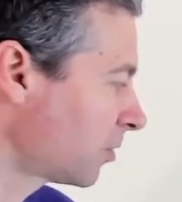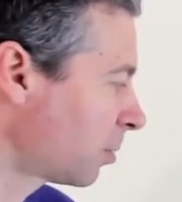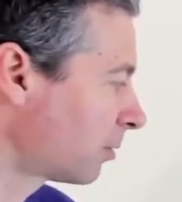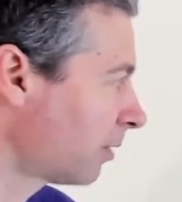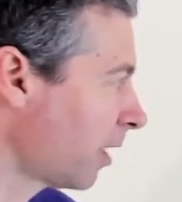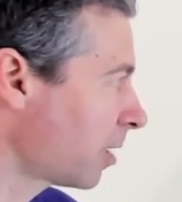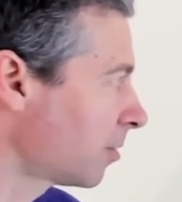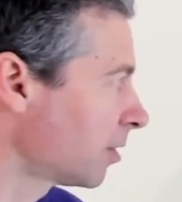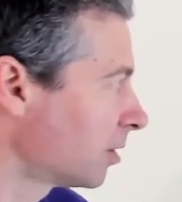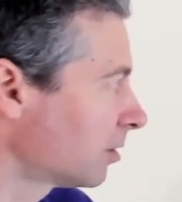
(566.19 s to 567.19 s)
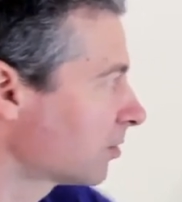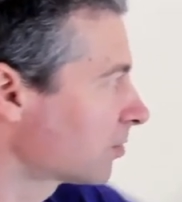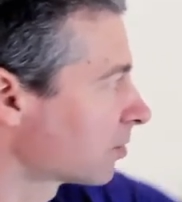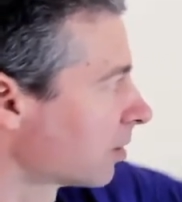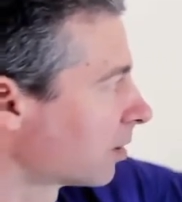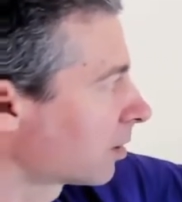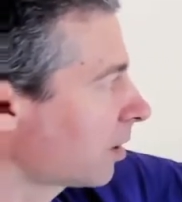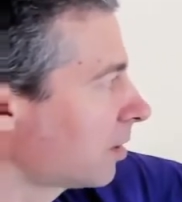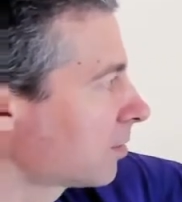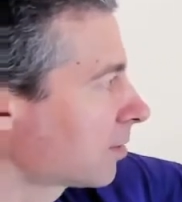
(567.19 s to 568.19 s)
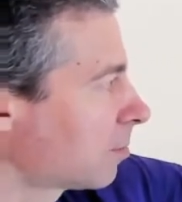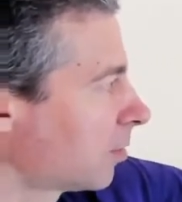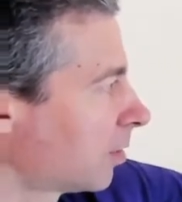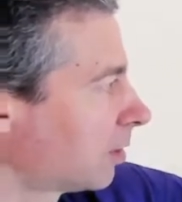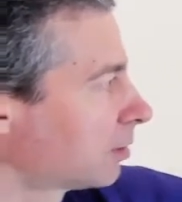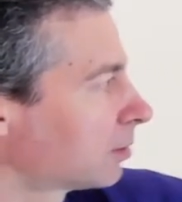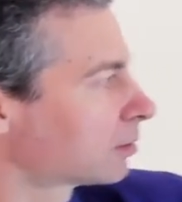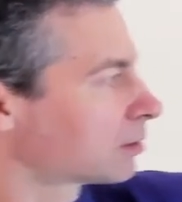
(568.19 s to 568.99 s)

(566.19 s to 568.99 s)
parameters, K sub 1,